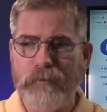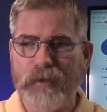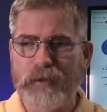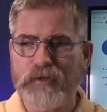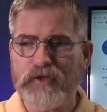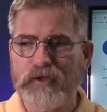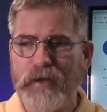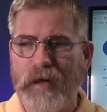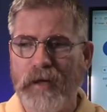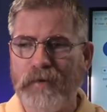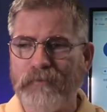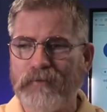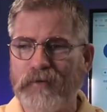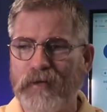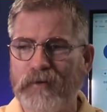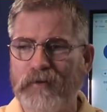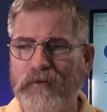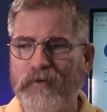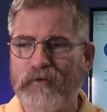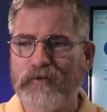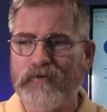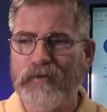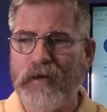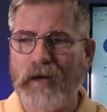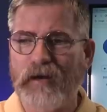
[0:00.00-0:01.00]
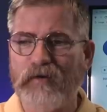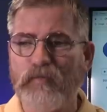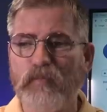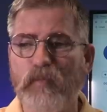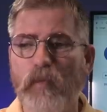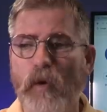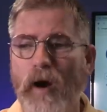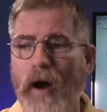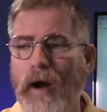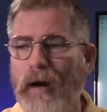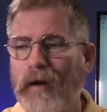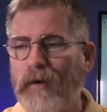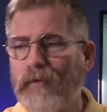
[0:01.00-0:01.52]
but you have to understand
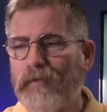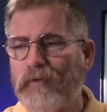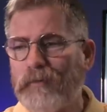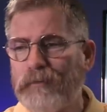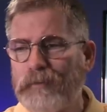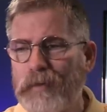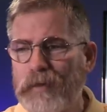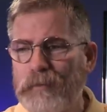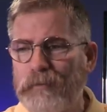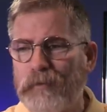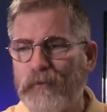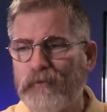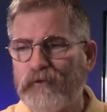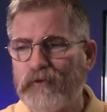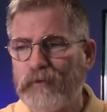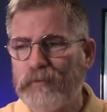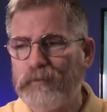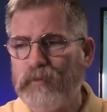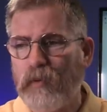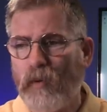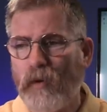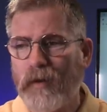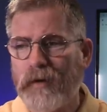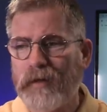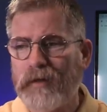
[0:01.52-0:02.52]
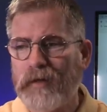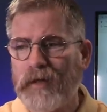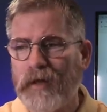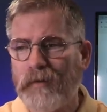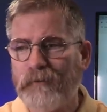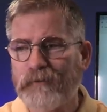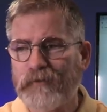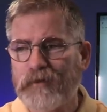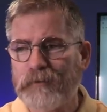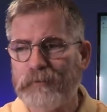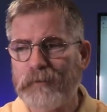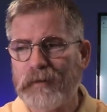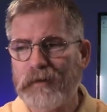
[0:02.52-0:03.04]
why are the people supporting
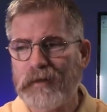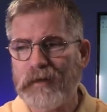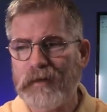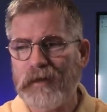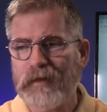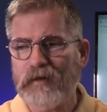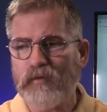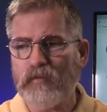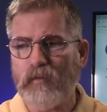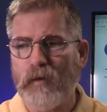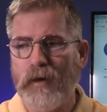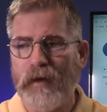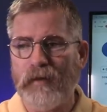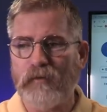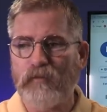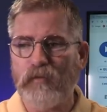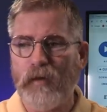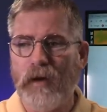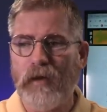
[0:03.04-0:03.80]
him to begin with?